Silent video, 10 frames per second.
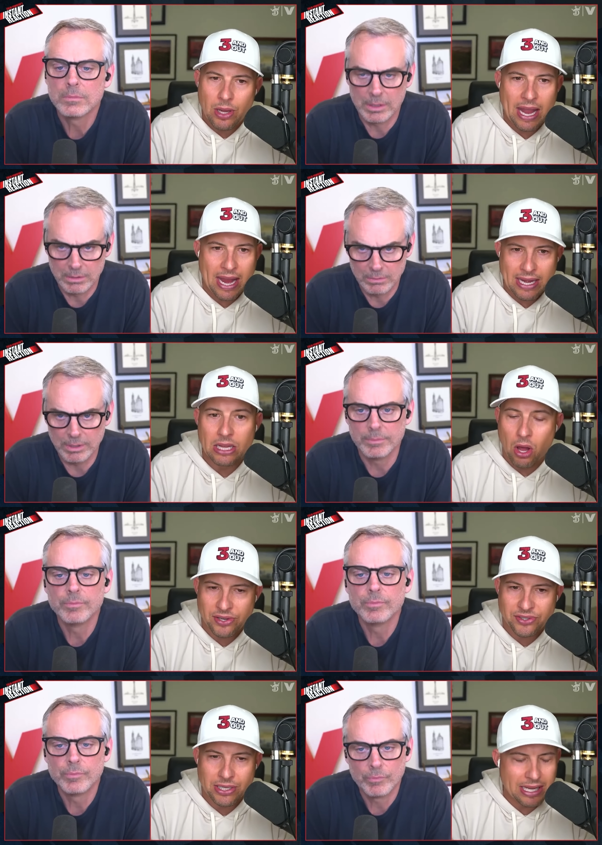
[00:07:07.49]
Speaker 1: and he
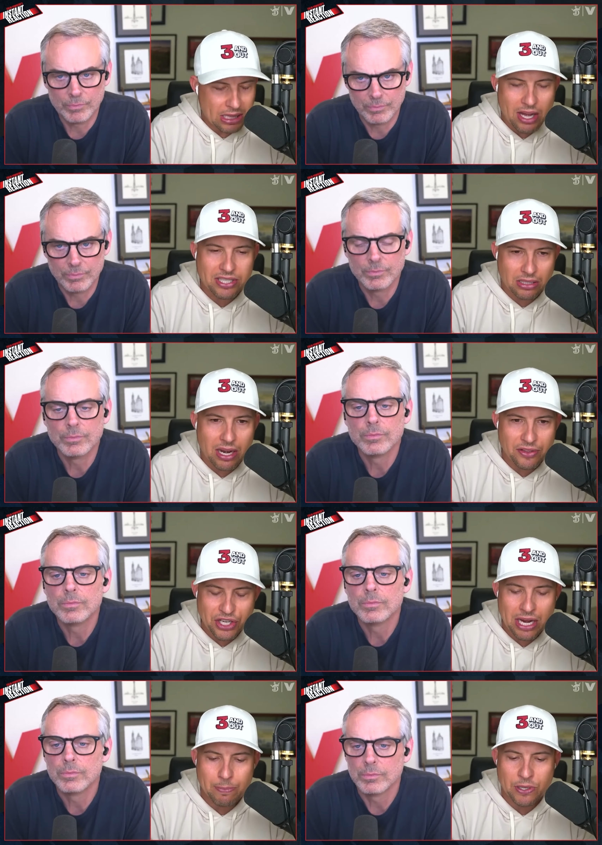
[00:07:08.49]
lost it. He lost a lot of the
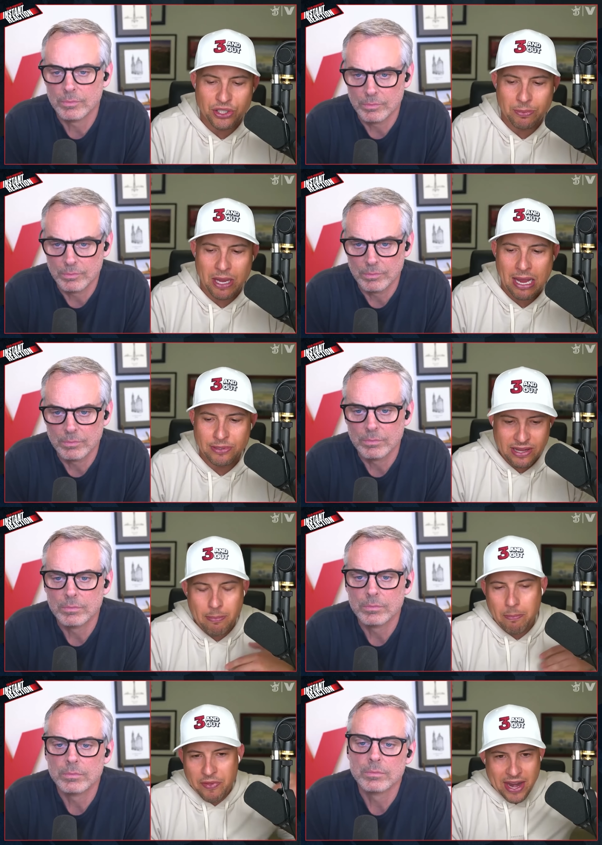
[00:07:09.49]
championship games. And
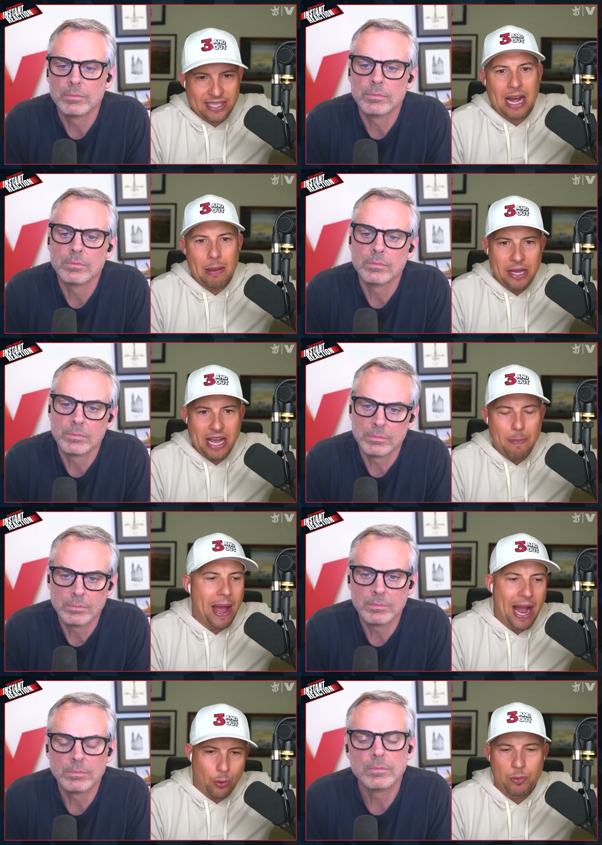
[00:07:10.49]
then next time he got
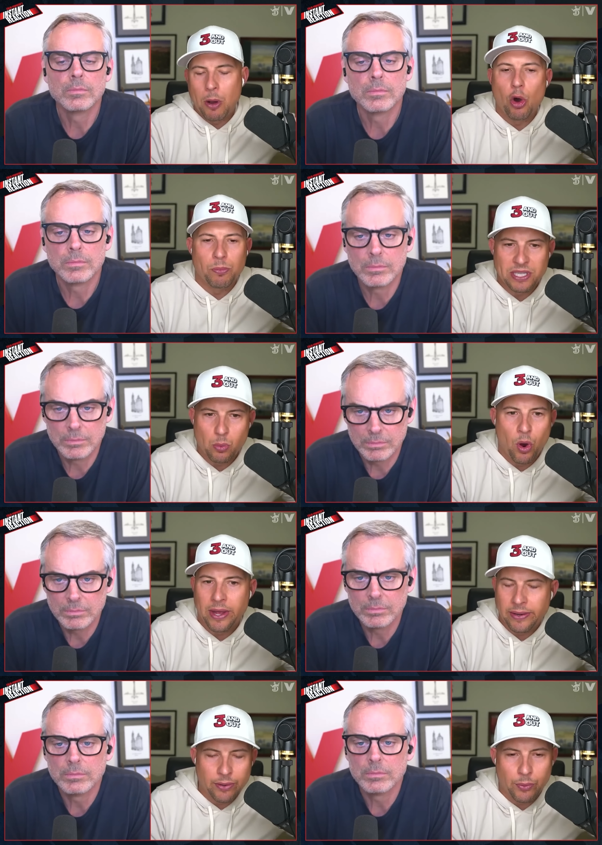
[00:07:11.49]
back with Mahomes, he won
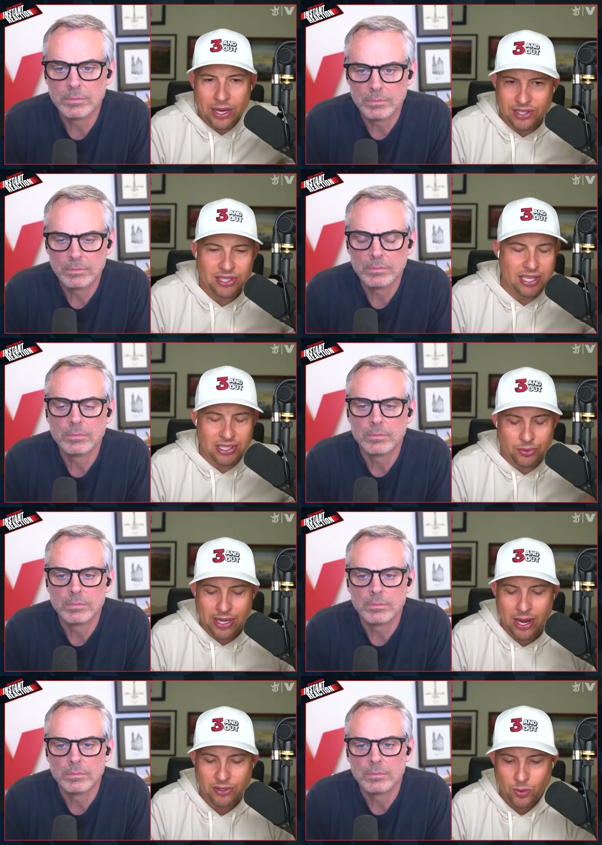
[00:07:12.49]
it, and the rest is history.
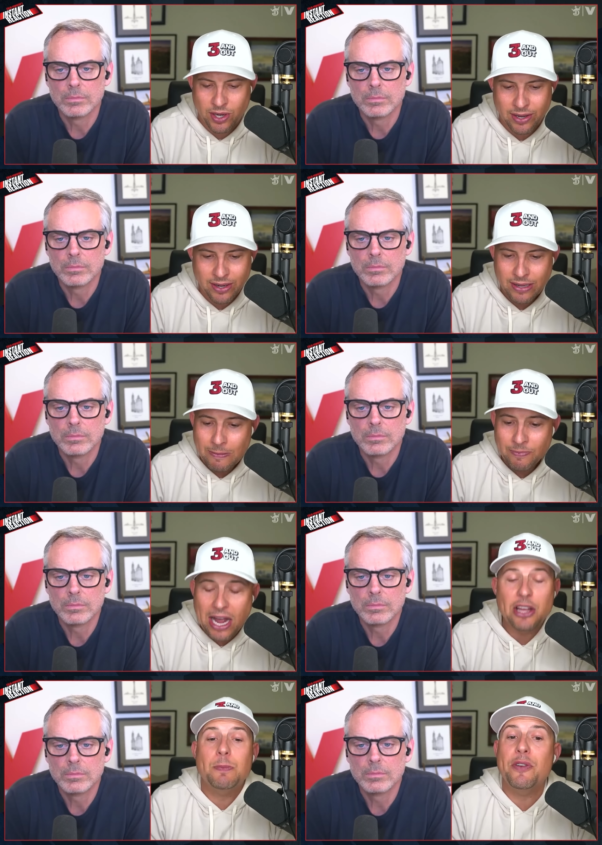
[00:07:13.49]
Now he's winning it.
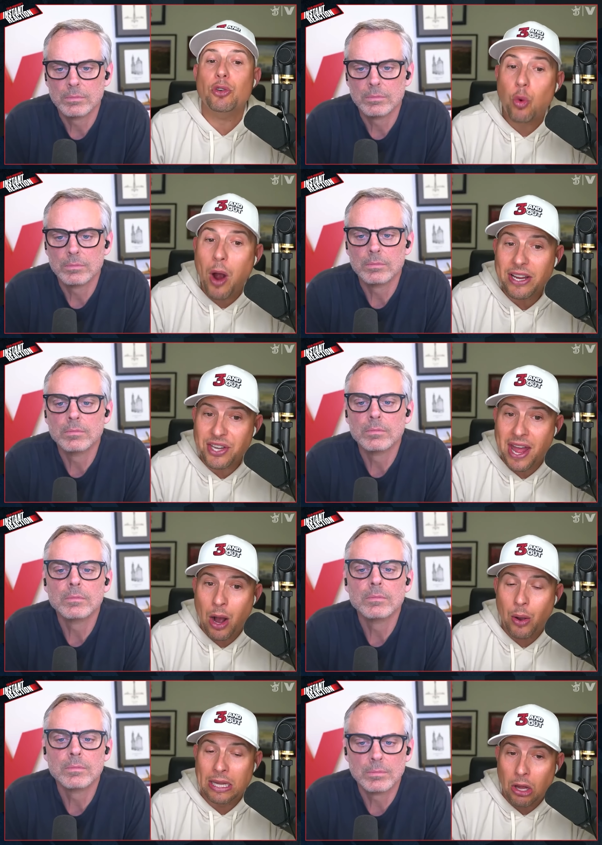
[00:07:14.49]
Kyle's been there twice
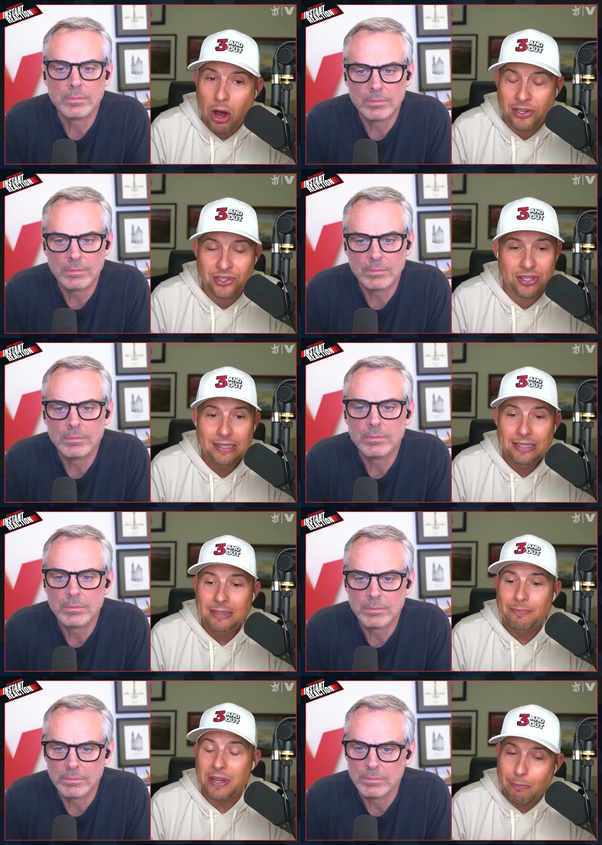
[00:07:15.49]
now and lost.
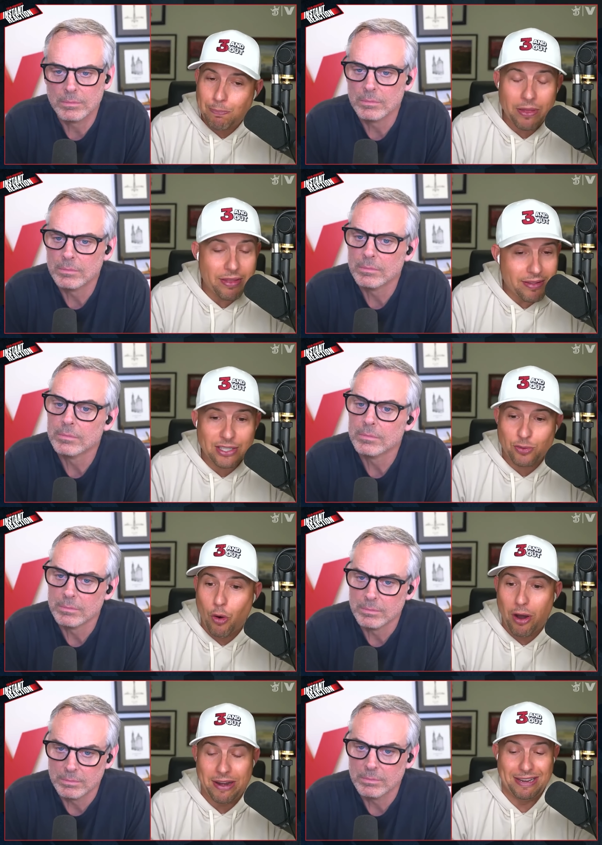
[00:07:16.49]
And th- this one,